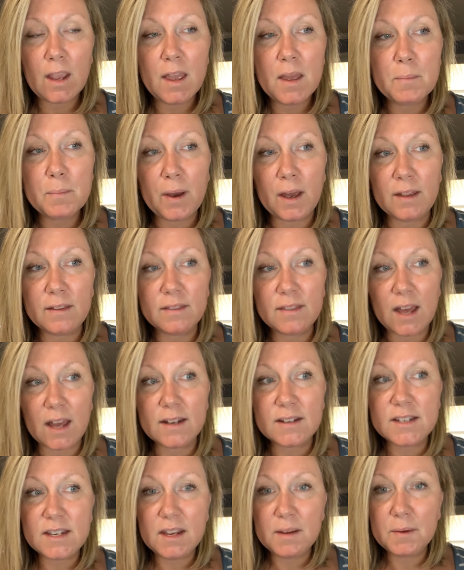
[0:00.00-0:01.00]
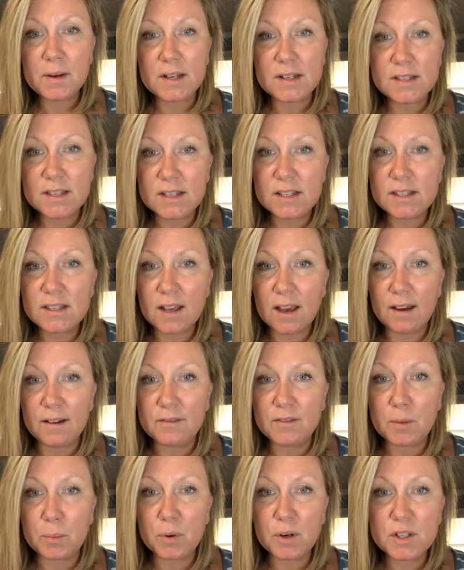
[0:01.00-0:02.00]
But that team consists
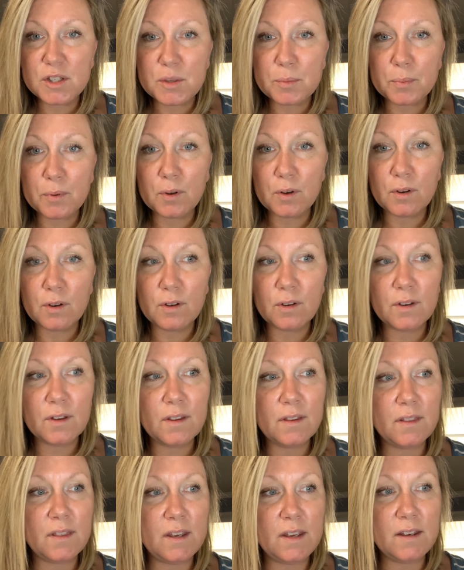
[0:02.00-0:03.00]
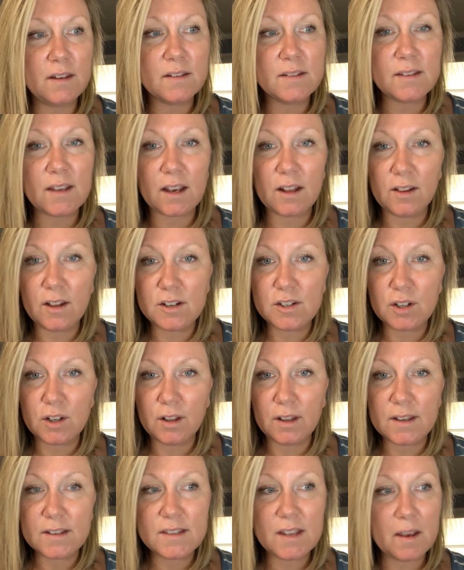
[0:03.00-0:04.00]
of the principal, the
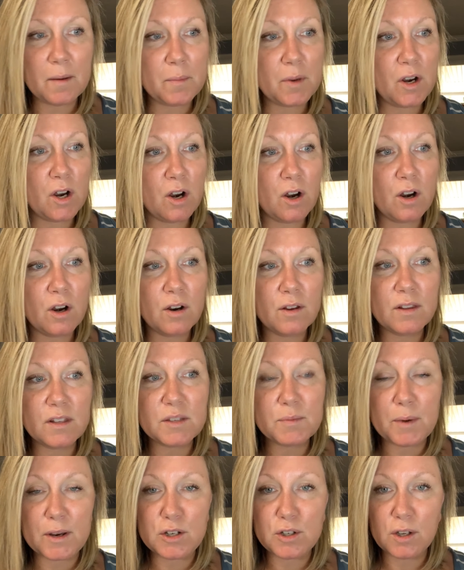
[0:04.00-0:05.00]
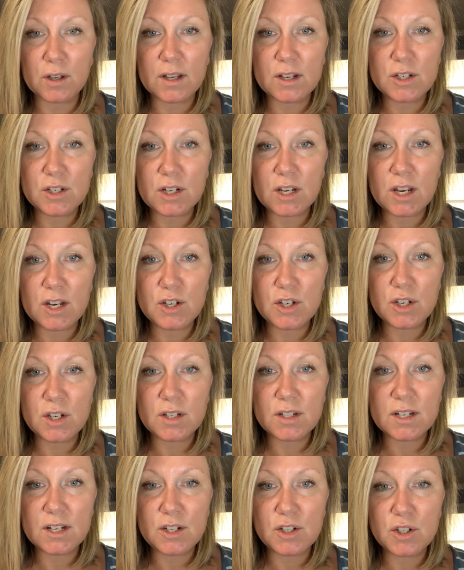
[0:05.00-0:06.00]
psychological examiner, the special
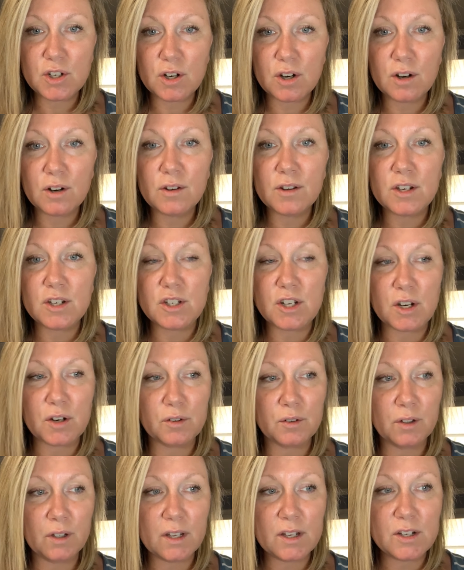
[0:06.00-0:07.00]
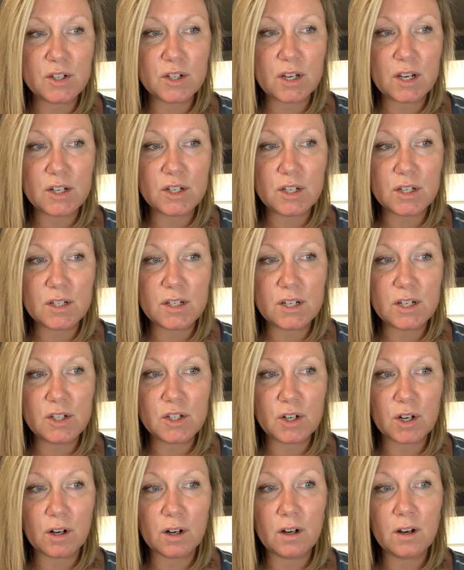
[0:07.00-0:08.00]
education teacher, the general education
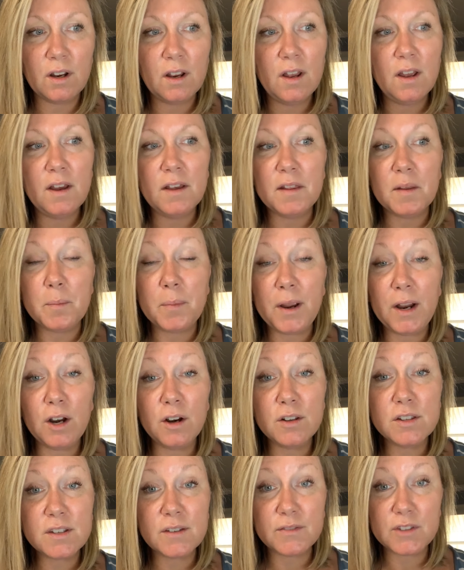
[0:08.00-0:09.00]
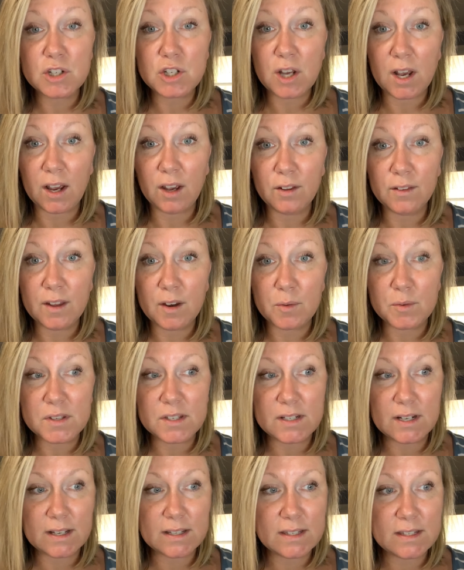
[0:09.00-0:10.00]
teacher, the parents of the child that was
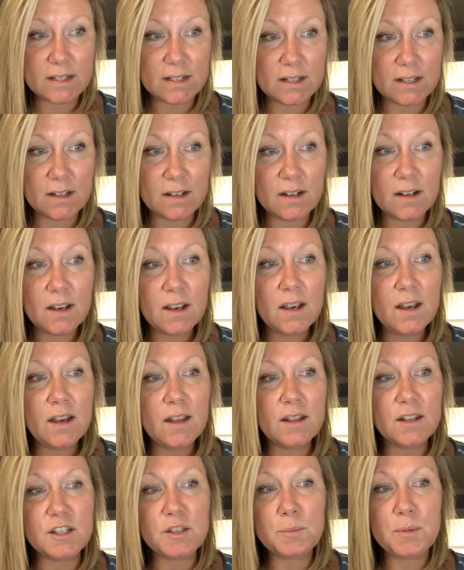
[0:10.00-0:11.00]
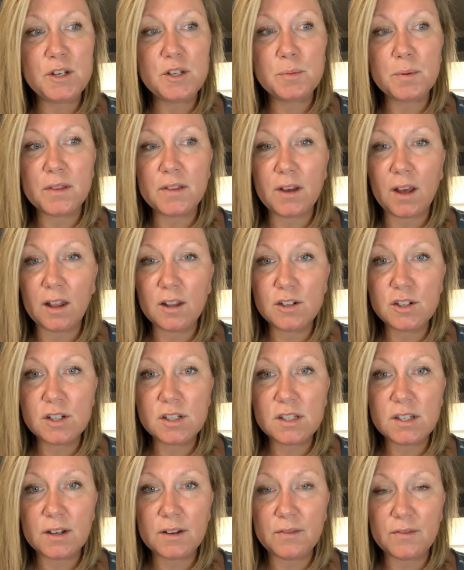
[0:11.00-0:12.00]
tested, the speech
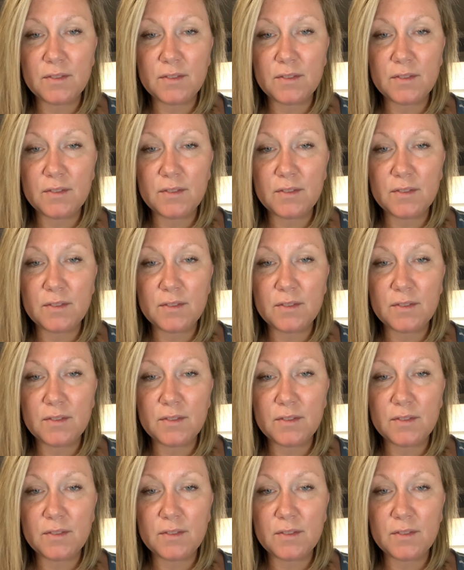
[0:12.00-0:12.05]
pathologist, if